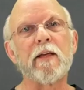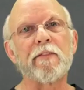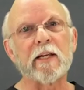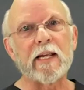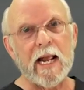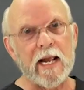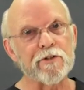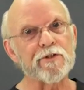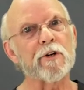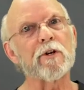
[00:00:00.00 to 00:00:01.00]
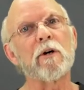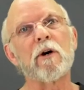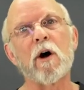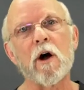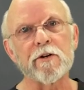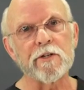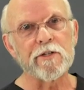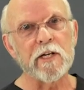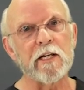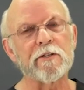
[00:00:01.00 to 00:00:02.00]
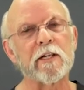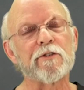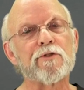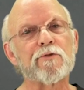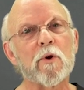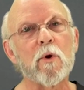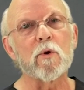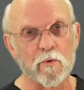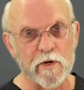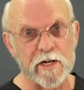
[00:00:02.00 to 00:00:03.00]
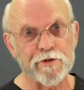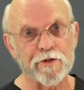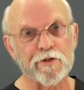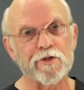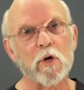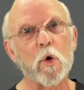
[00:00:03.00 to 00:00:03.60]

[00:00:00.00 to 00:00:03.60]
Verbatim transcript: that the cancer, heart disease, and stroke risks